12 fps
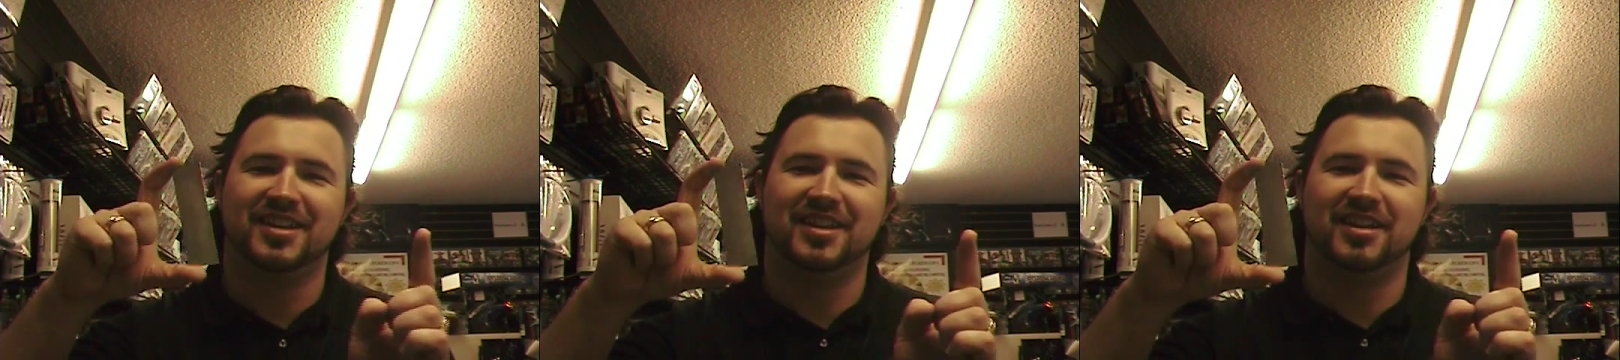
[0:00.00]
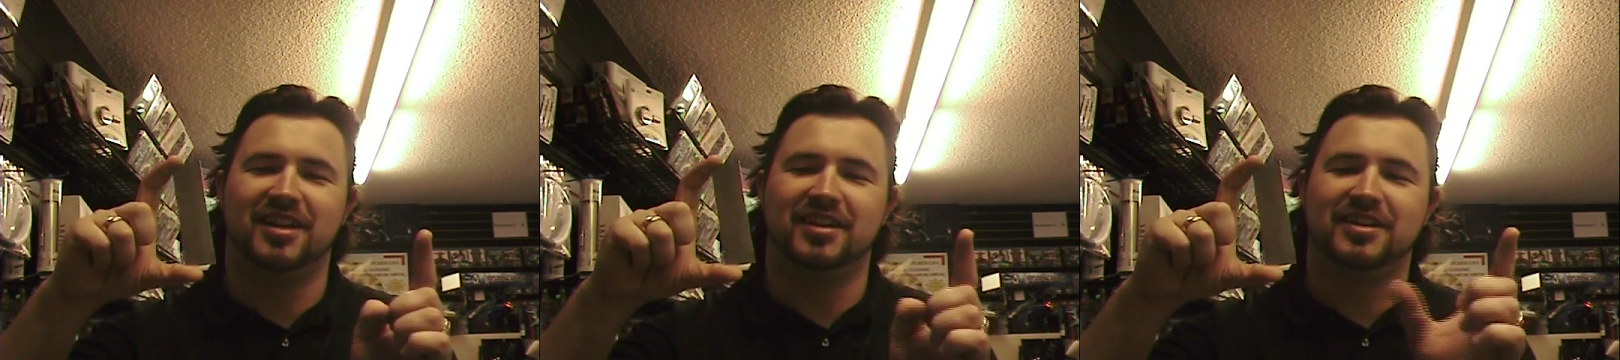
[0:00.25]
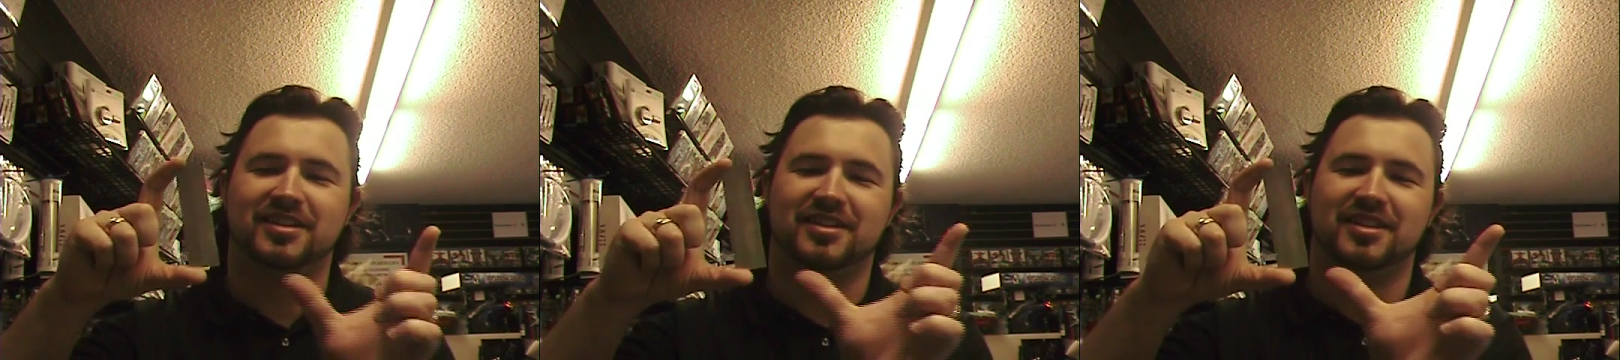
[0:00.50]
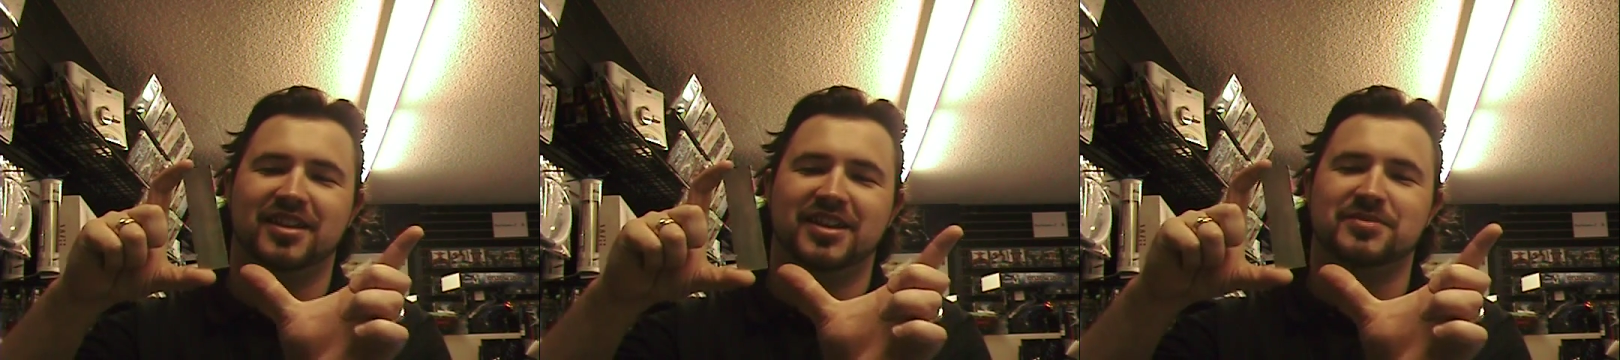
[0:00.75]
like
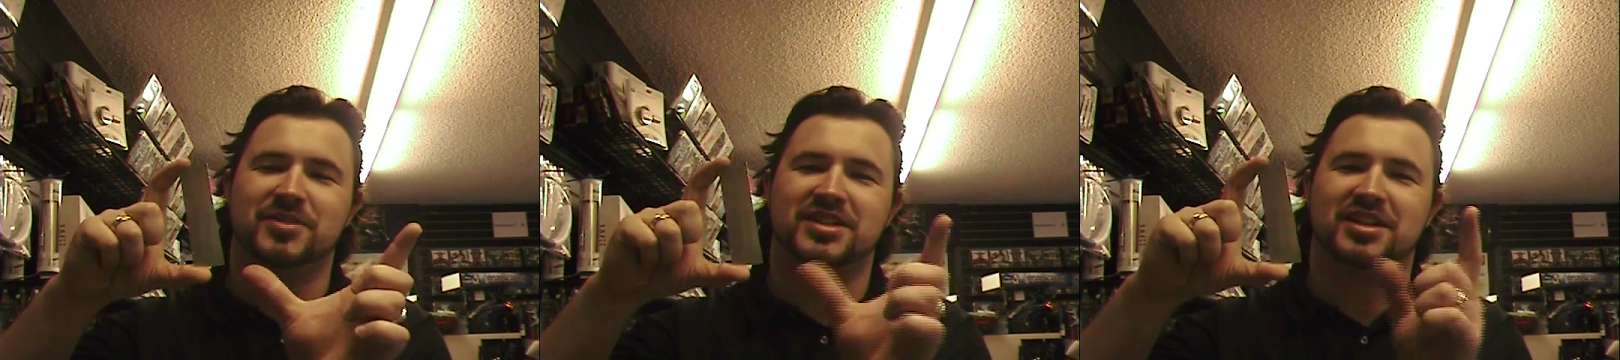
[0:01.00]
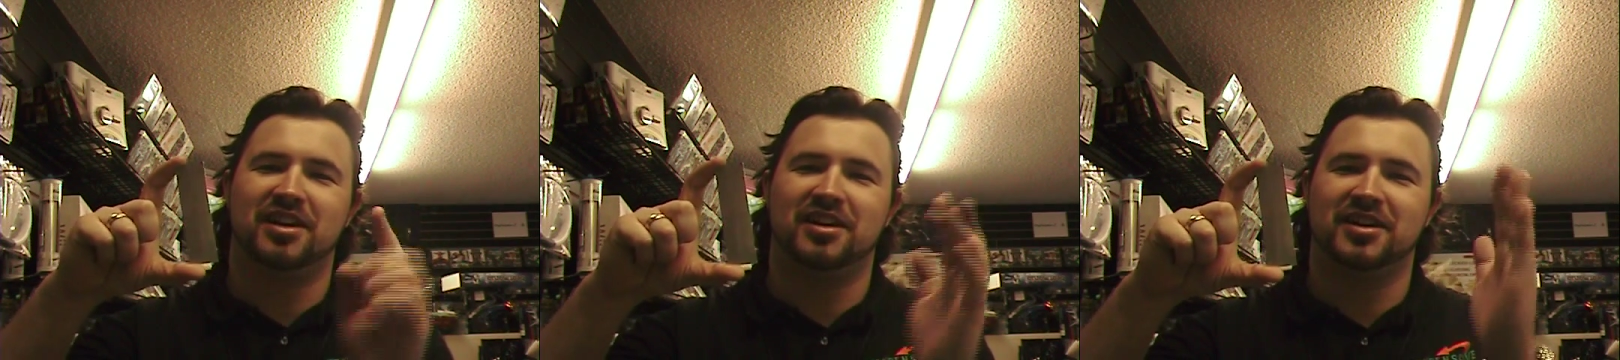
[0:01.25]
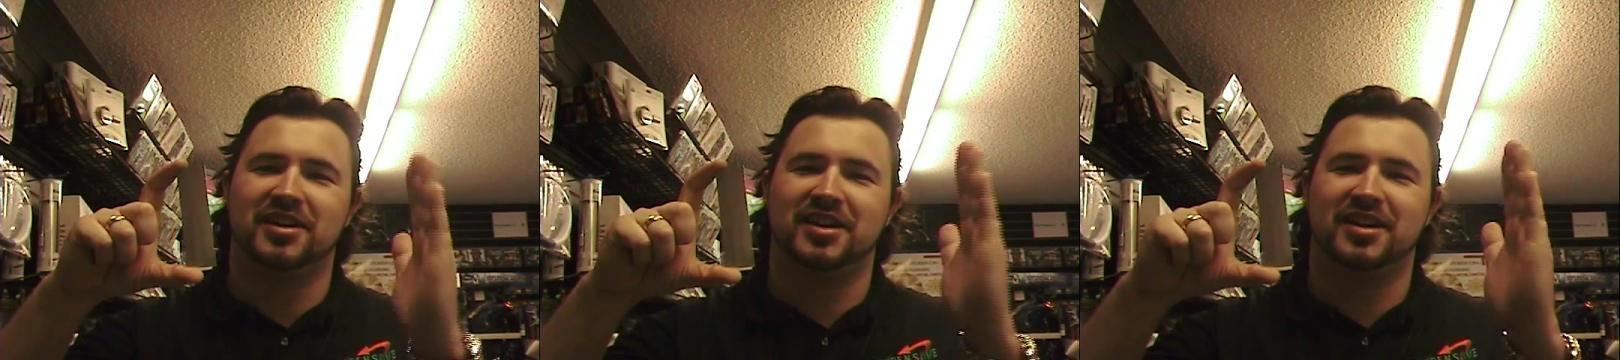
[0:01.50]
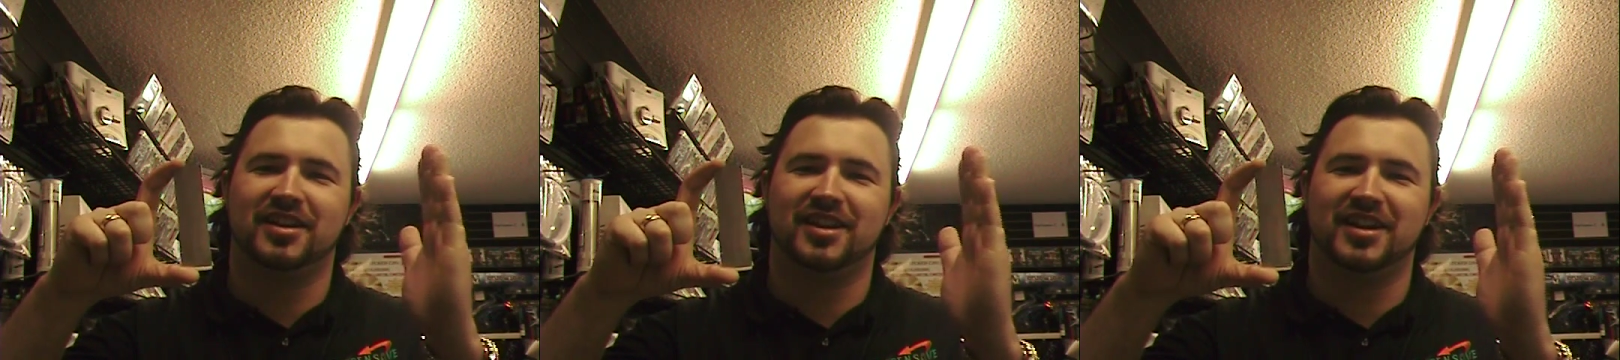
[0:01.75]
this much longer,
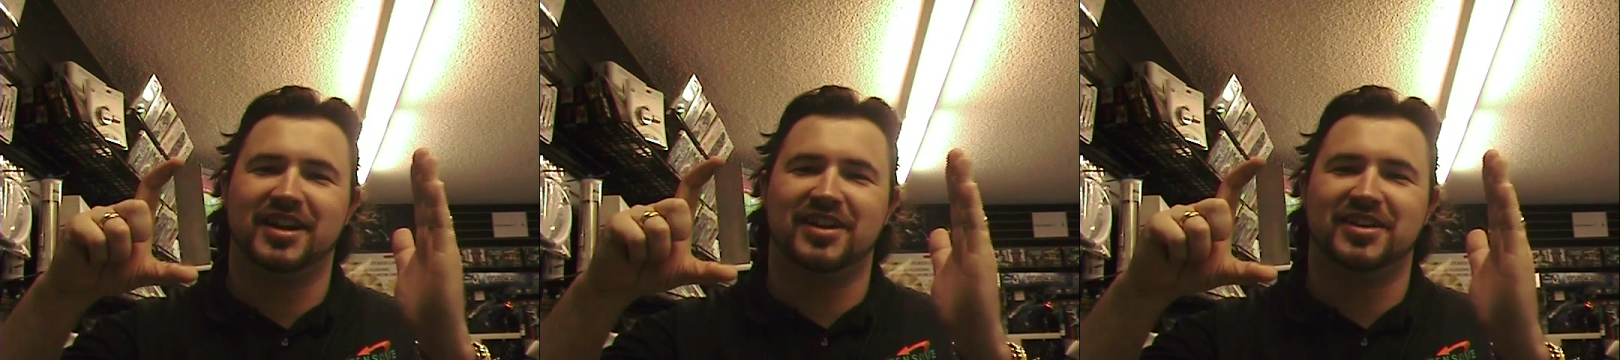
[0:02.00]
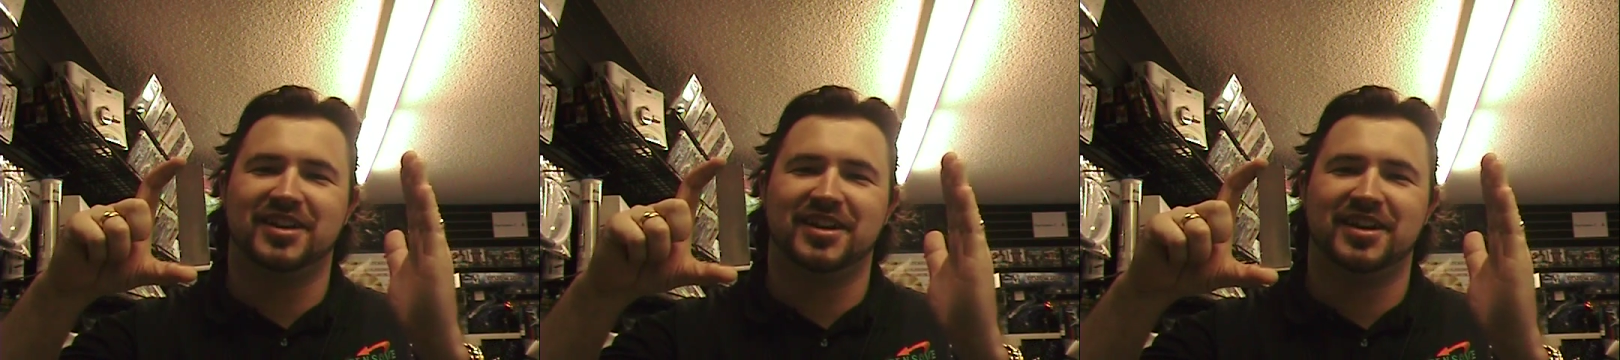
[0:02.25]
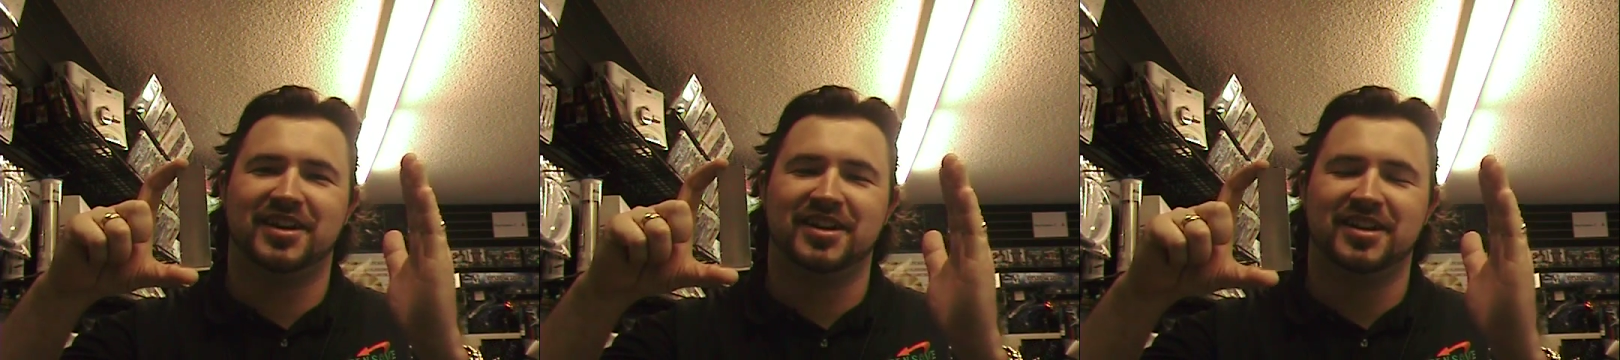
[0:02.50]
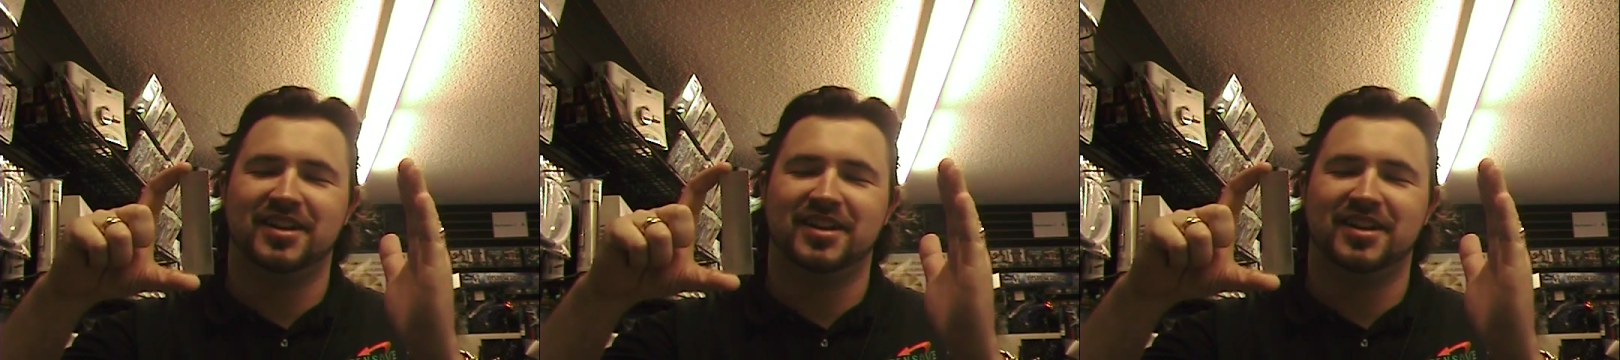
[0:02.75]
like out to here,